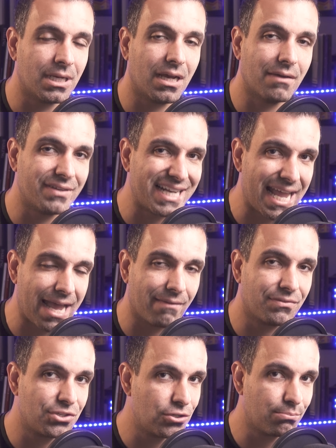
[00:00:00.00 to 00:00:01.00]
of an
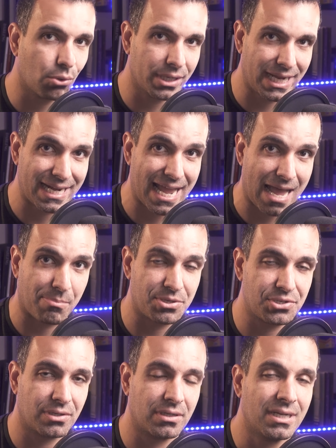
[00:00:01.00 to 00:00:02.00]
f2.8
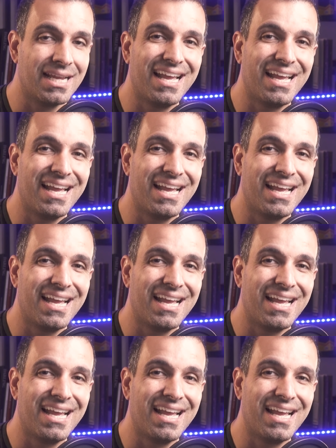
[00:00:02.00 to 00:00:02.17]
aperture,